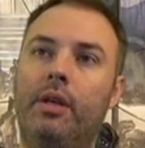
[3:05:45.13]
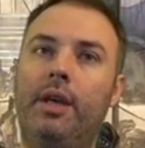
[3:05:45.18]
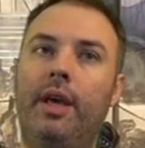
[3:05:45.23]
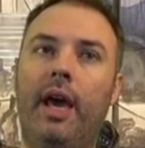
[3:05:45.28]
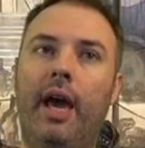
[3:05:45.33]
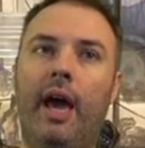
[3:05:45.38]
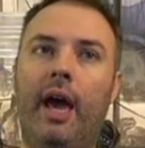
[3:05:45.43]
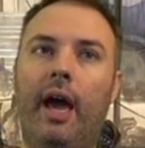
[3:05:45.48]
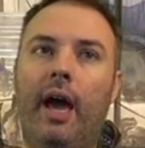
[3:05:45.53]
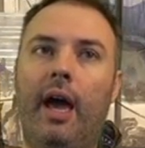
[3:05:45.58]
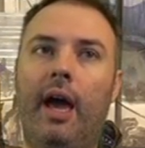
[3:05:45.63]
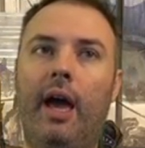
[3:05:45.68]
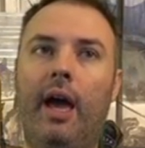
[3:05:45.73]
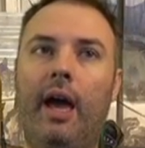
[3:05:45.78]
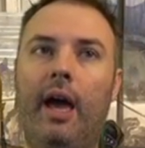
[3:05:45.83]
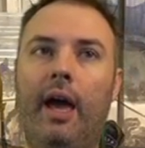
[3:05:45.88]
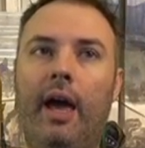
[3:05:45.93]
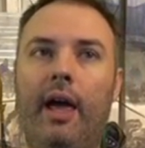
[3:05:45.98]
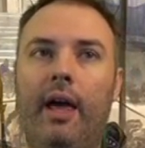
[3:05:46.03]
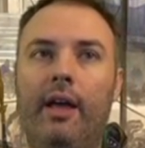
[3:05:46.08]

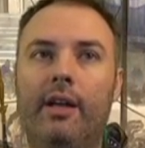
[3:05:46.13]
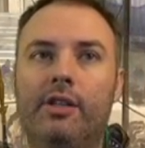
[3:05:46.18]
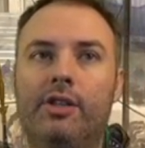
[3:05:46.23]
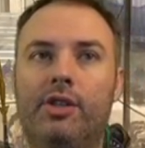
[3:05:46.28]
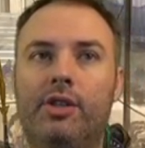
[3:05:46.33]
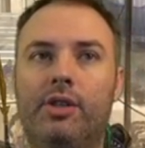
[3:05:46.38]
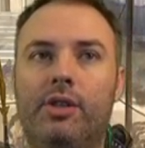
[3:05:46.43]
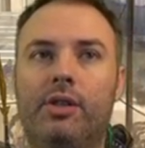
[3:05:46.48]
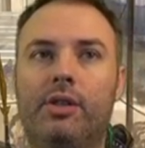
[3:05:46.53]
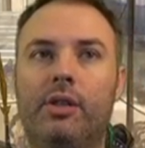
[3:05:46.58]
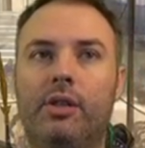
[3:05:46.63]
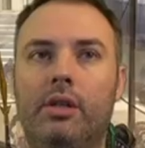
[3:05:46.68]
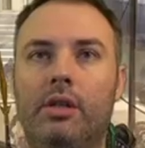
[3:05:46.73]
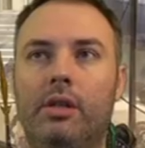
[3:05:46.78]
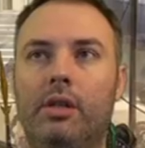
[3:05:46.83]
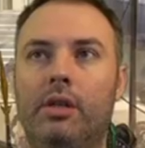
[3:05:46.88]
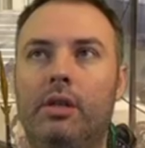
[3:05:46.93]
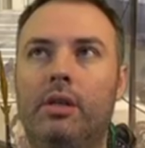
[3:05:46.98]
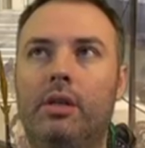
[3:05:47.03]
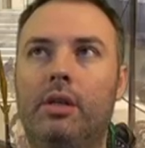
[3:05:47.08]
Yes.
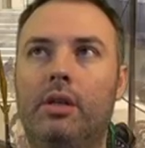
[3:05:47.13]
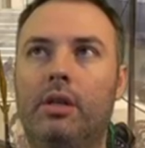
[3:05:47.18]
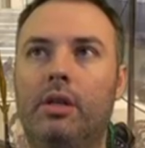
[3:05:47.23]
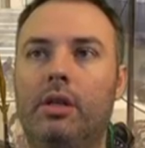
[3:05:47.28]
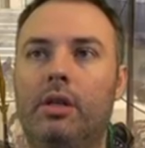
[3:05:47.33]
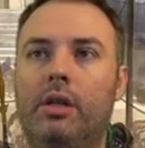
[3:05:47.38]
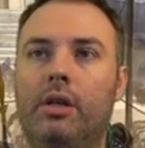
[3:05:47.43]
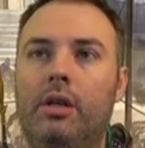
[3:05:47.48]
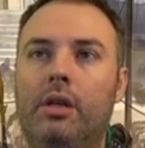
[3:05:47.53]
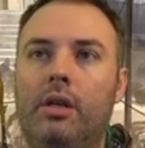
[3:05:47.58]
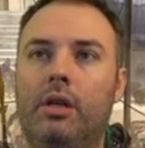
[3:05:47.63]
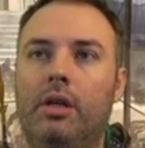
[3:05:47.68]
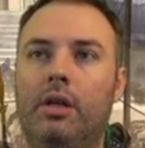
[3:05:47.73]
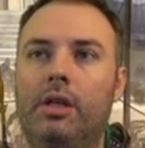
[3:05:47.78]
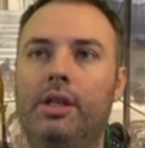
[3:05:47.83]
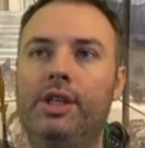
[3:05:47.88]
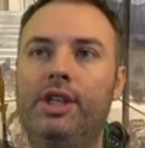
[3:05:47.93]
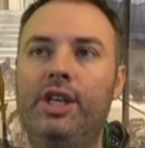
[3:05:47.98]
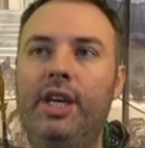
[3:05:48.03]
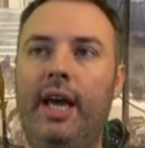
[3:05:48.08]

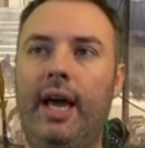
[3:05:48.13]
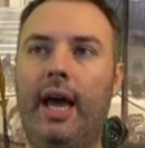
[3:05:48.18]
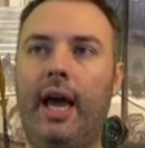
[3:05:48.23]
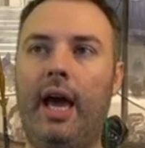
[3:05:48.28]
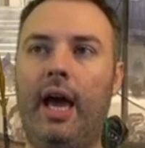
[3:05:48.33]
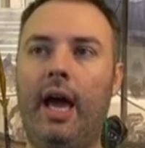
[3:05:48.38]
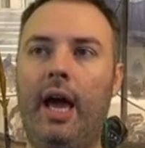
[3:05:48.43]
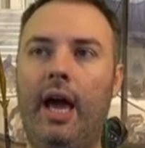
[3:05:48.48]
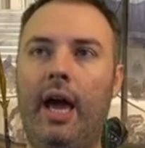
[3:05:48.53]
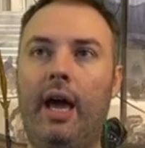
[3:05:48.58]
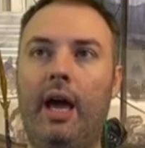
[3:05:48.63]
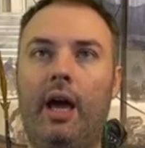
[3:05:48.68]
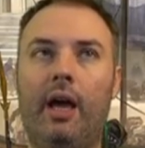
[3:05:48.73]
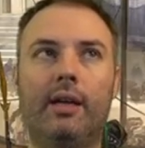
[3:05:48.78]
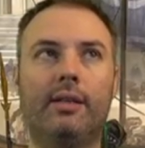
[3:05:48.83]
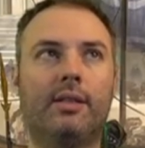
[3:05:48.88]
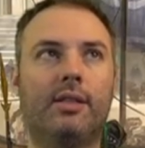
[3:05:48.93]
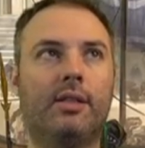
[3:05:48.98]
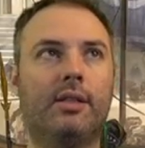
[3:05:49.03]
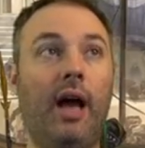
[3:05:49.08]

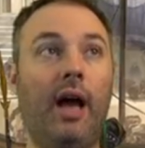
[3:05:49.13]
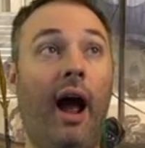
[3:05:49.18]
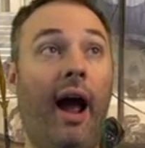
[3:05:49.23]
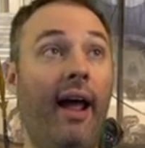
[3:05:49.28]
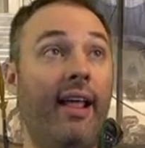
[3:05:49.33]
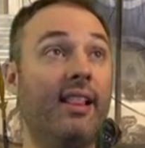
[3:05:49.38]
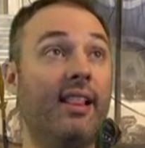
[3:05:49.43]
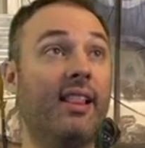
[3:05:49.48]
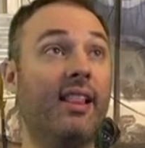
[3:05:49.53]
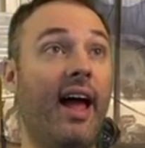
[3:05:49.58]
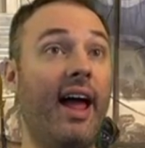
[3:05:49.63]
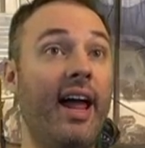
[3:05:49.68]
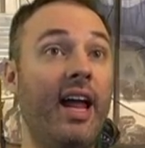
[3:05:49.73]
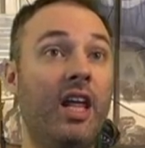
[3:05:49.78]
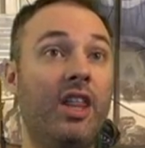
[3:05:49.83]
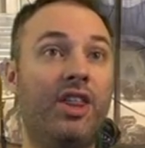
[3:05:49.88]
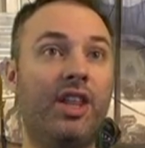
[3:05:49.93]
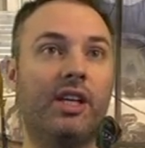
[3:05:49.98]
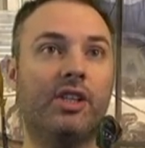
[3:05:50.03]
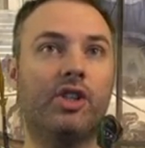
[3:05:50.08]
Yes. I
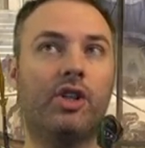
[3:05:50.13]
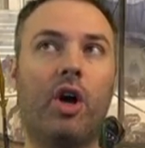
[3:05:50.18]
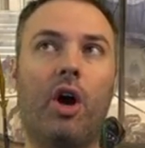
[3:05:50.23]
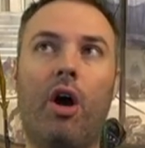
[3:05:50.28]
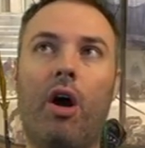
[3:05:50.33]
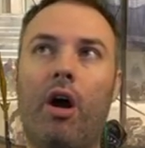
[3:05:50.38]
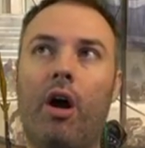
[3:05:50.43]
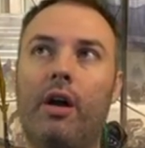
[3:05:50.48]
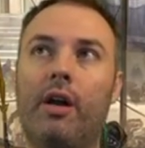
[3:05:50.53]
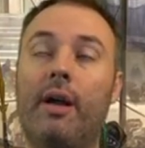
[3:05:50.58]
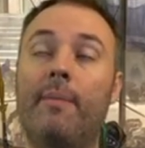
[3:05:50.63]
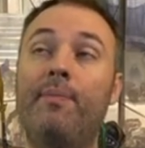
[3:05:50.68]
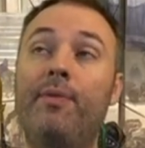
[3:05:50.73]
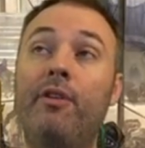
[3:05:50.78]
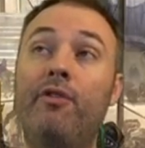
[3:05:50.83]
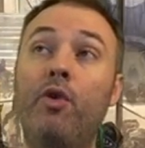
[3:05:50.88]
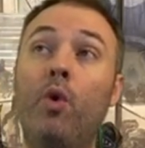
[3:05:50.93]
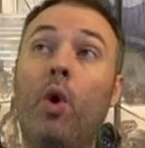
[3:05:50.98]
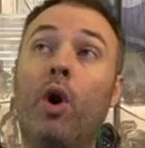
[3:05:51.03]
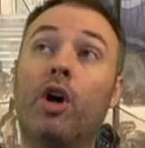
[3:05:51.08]
like this card.
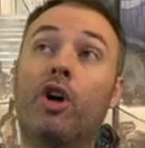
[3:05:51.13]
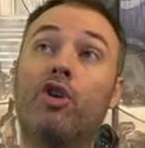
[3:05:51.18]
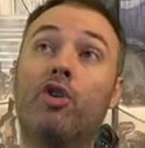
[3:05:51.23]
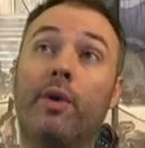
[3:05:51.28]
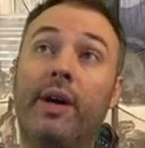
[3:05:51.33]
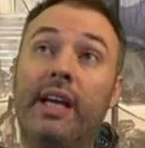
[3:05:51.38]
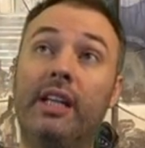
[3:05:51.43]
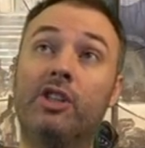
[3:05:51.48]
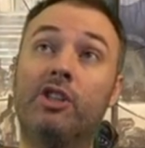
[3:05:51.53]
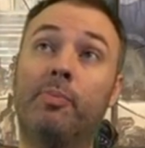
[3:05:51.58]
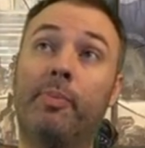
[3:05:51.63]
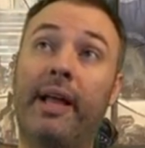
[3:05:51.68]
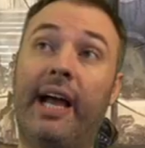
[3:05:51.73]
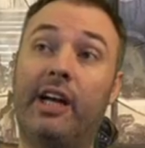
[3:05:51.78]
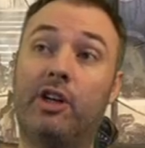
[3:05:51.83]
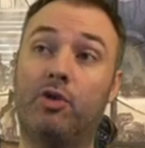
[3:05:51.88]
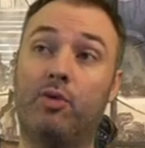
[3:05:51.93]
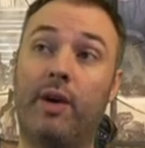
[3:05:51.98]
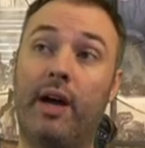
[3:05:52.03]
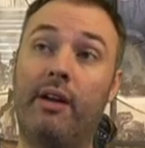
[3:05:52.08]
If you are green
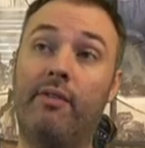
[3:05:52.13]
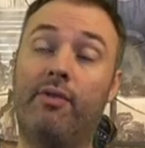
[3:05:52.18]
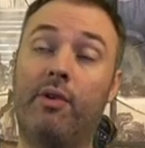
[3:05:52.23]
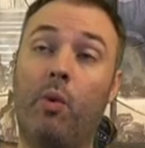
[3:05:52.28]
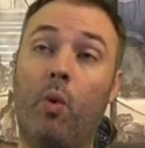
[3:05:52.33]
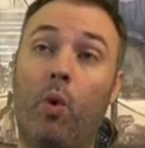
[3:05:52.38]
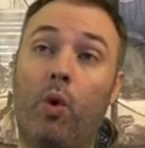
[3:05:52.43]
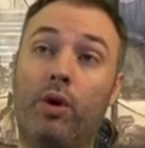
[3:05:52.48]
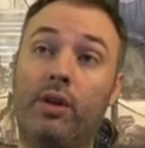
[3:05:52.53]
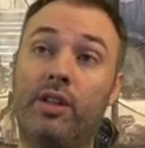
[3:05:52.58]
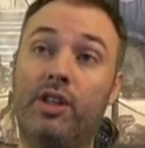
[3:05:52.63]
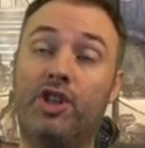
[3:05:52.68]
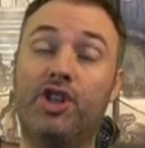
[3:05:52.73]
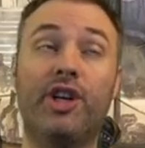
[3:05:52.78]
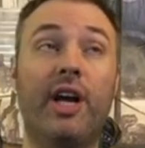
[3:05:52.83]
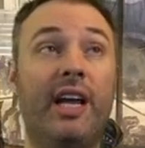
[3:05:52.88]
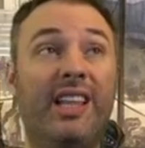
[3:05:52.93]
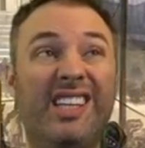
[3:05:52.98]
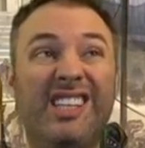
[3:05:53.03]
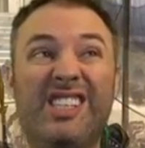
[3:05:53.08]
splash red for Warden of the
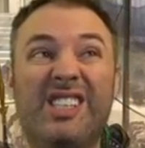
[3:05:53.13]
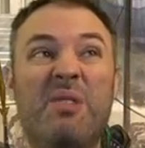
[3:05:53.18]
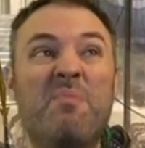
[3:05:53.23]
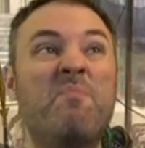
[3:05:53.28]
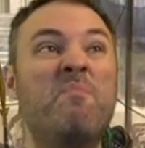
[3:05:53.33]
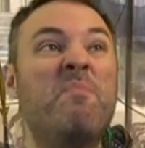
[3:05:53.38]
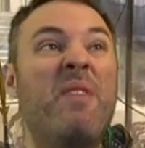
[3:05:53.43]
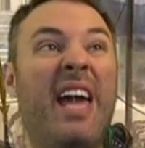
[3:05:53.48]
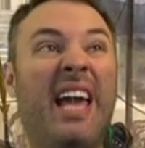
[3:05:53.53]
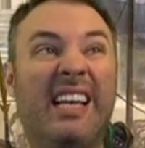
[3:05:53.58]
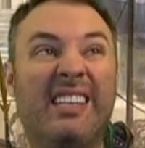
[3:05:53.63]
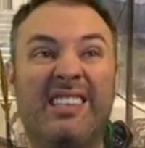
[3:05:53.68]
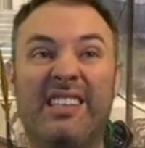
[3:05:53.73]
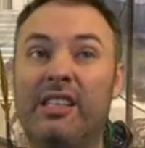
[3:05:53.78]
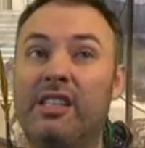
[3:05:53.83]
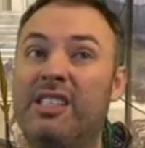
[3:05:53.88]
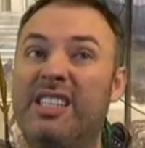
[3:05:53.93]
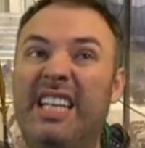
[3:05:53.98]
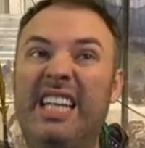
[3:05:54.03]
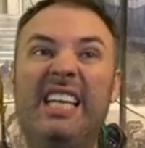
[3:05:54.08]
Chain, this is
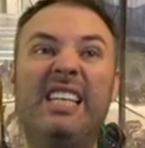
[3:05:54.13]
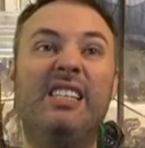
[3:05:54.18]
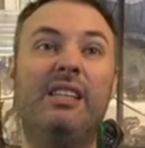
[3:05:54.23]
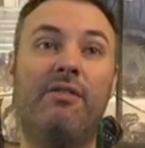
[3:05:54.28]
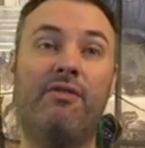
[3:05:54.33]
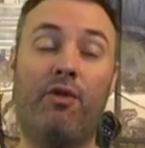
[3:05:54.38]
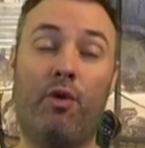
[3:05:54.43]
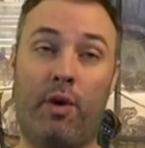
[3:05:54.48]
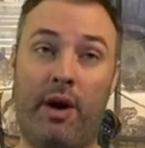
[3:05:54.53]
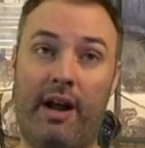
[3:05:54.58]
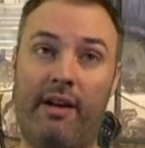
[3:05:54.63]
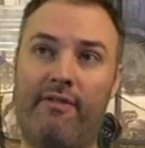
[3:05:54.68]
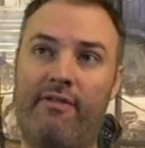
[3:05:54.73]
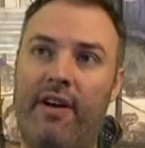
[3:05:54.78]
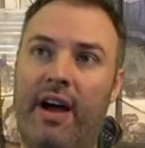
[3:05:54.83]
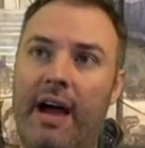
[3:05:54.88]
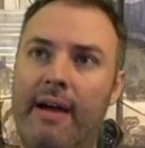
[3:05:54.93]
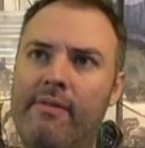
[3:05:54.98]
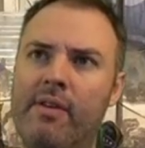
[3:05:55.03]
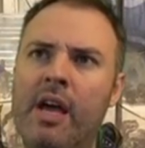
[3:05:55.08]
amazing. This is an easy four out of
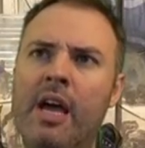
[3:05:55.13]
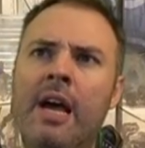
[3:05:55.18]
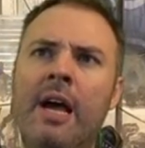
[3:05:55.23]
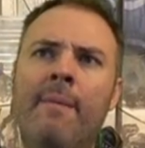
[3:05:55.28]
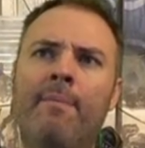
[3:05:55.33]
five.